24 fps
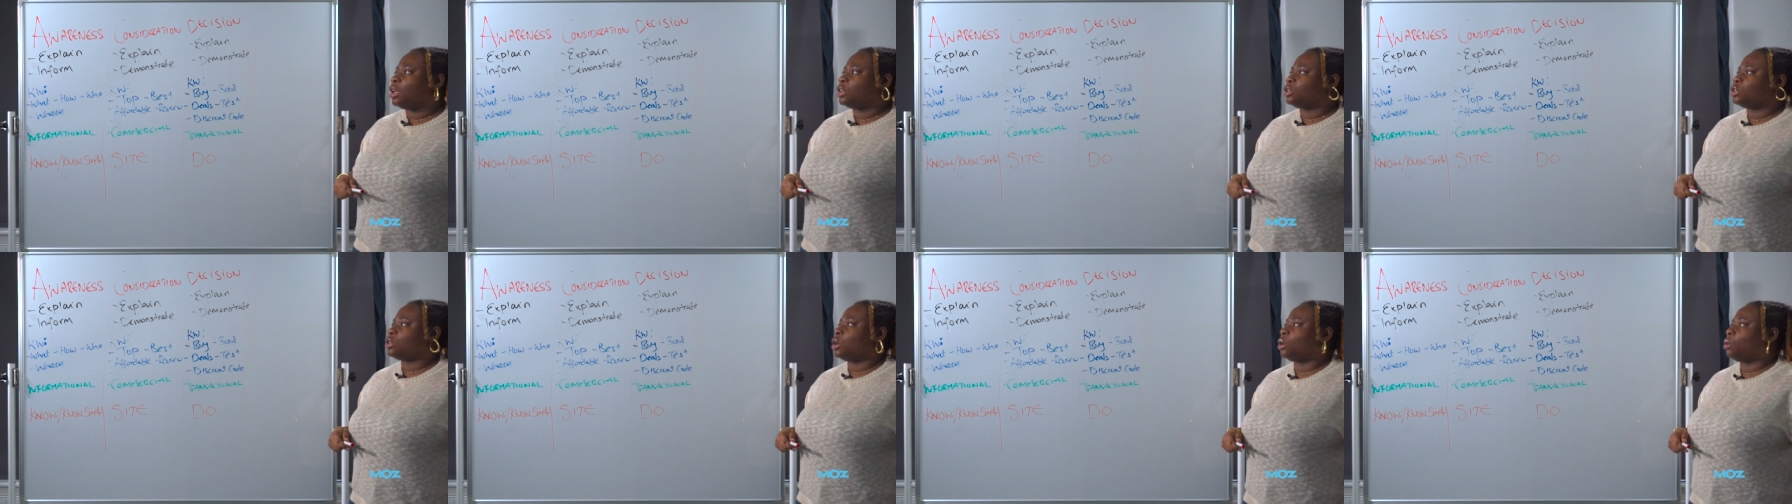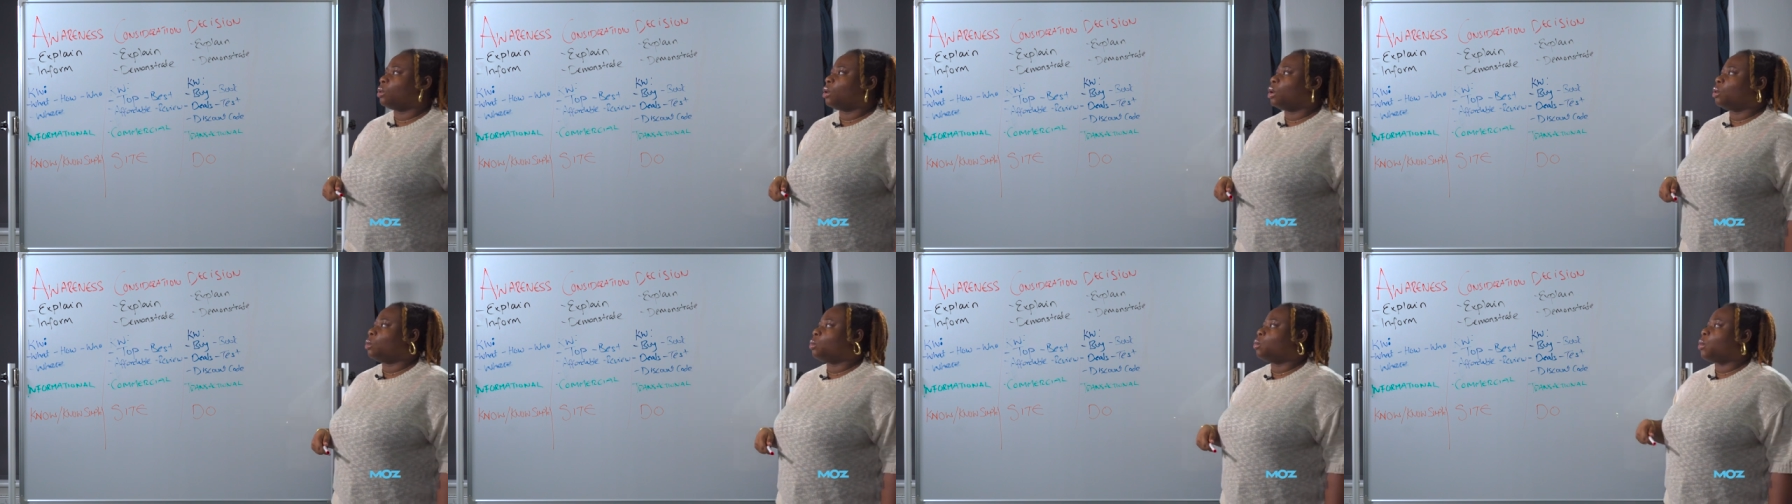
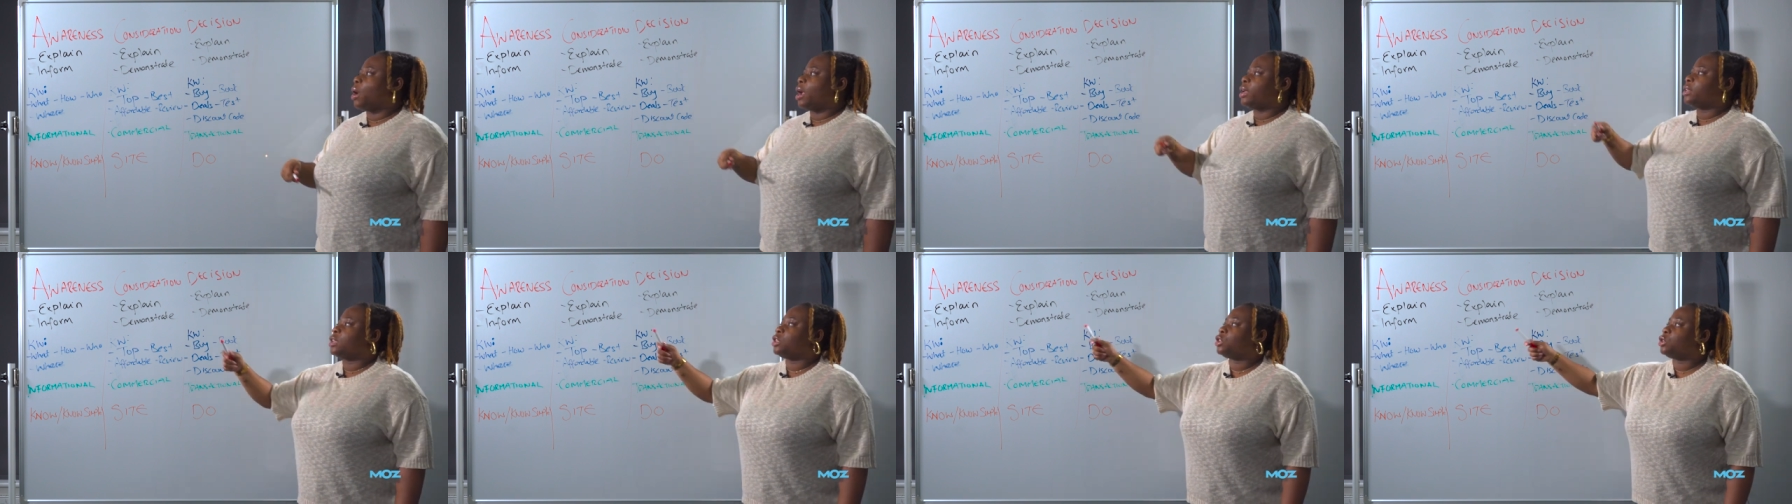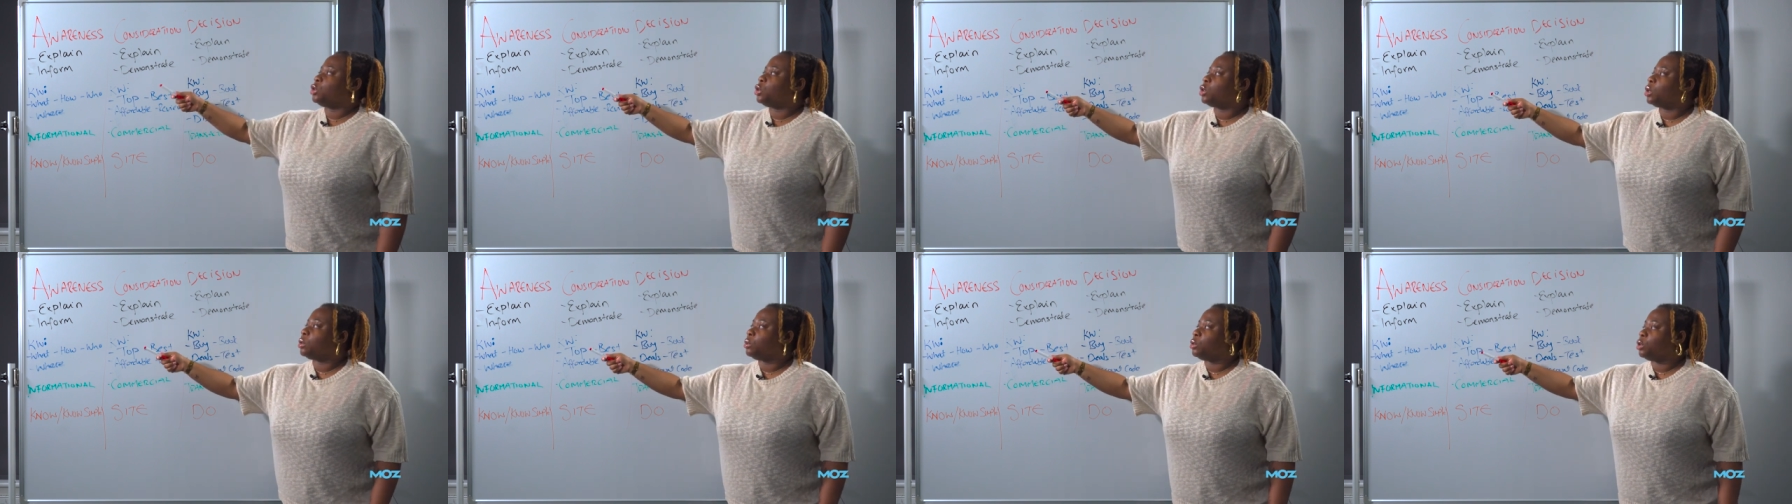So
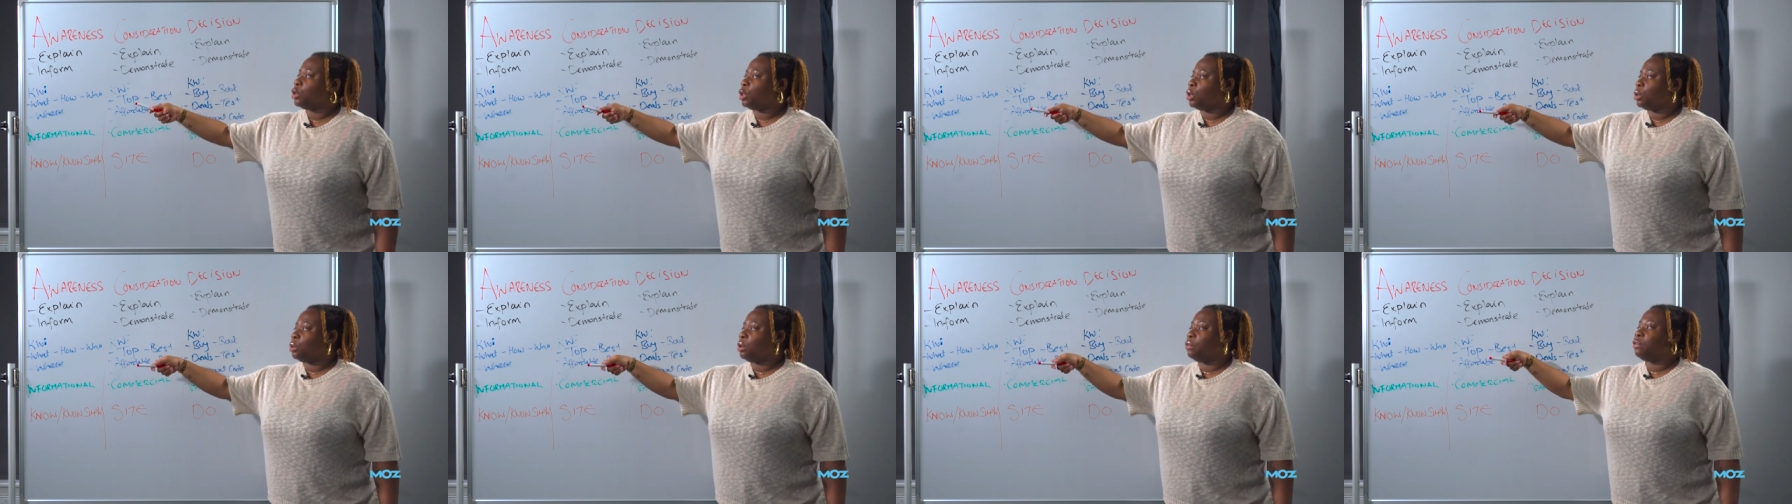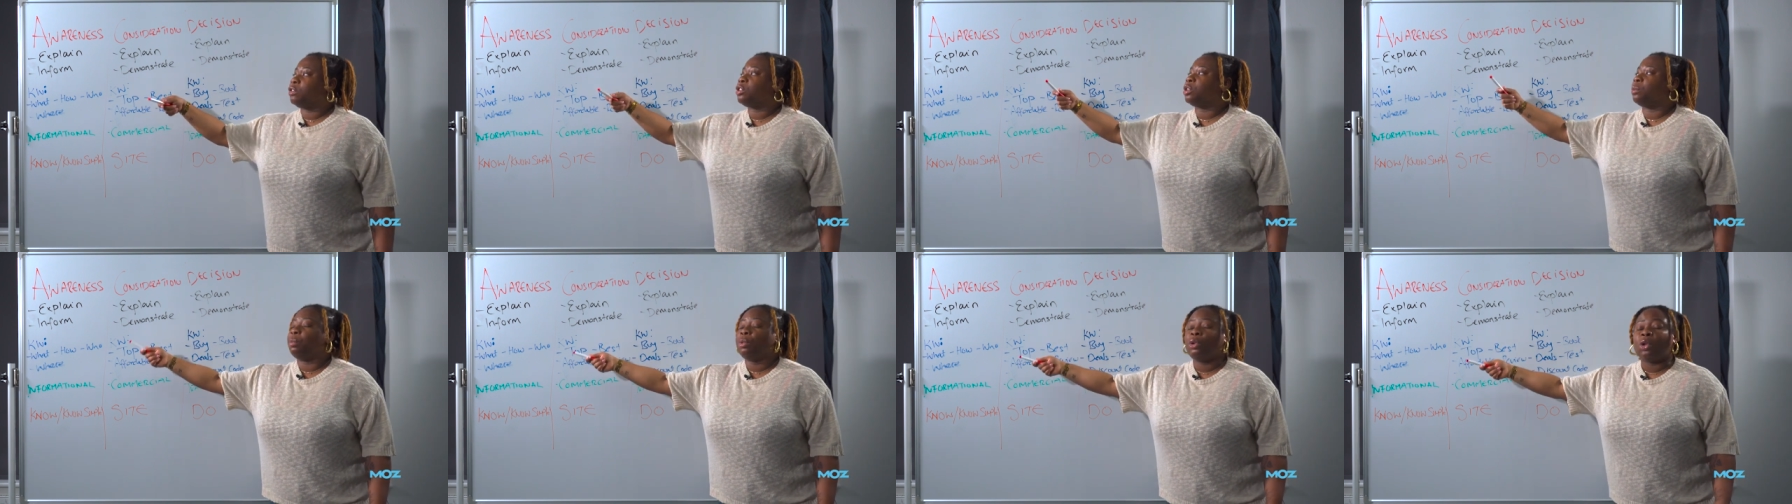awareness, you can do, if
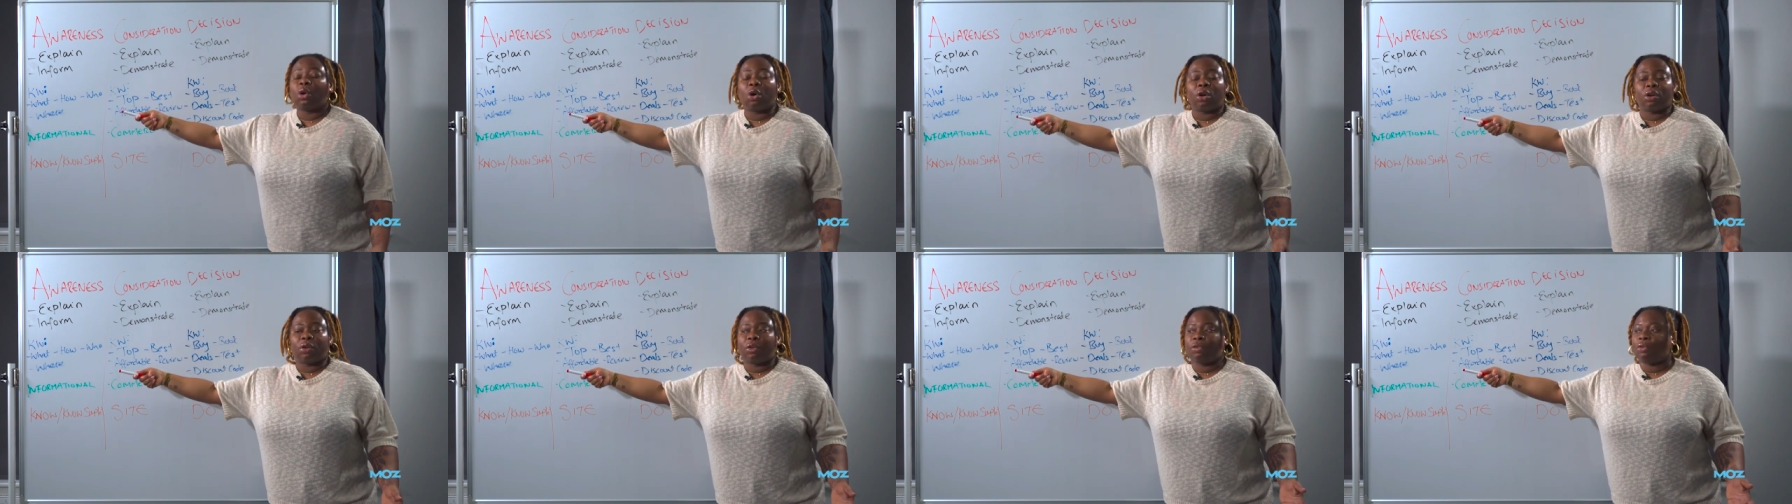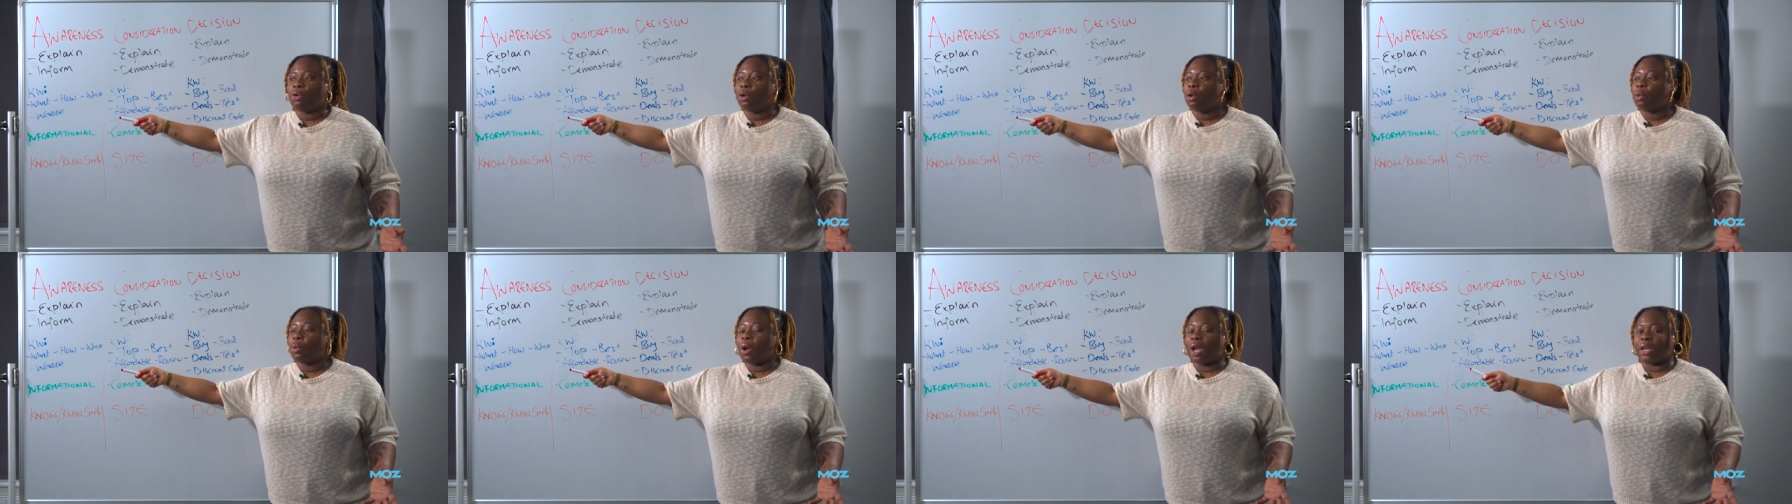it's a blog
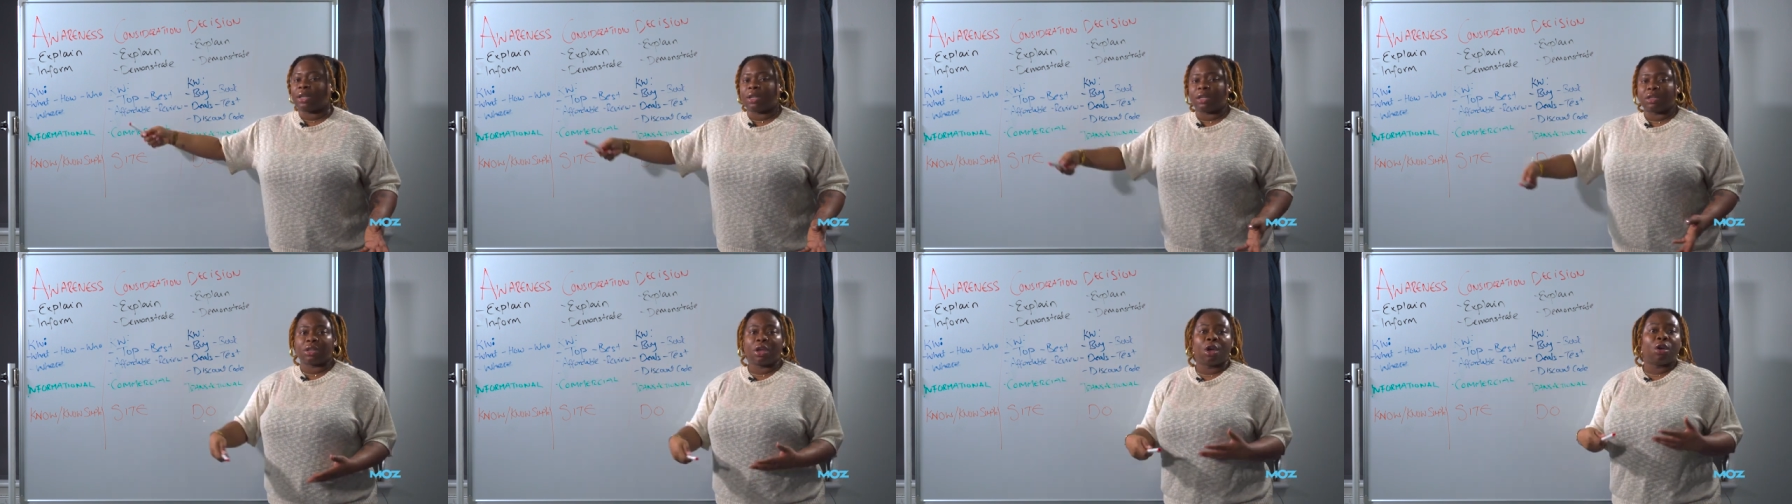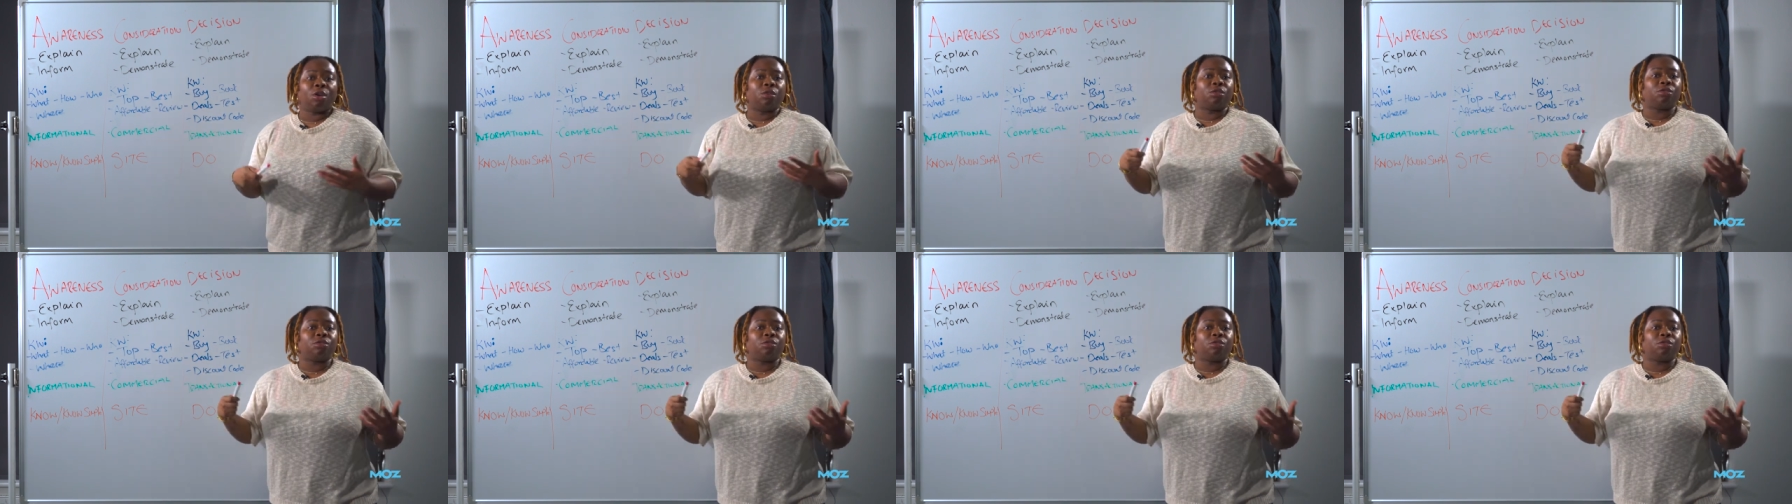for awareness,